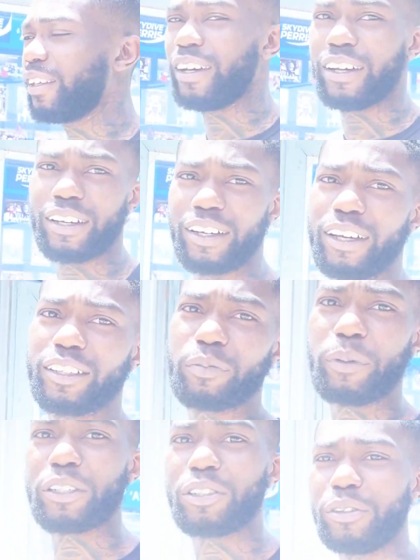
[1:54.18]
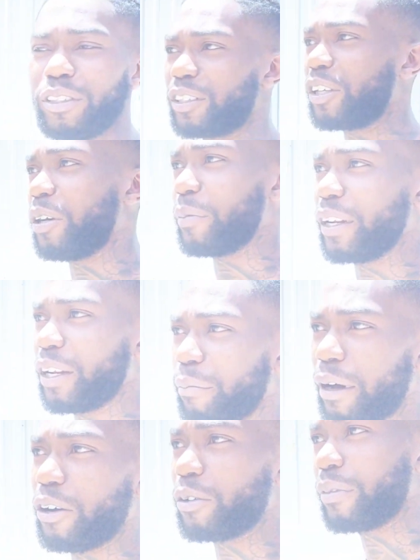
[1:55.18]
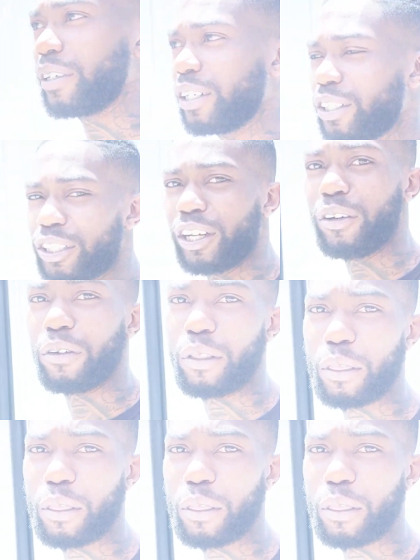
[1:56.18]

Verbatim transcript: a, a, special installment of the Malcolm Cook Show.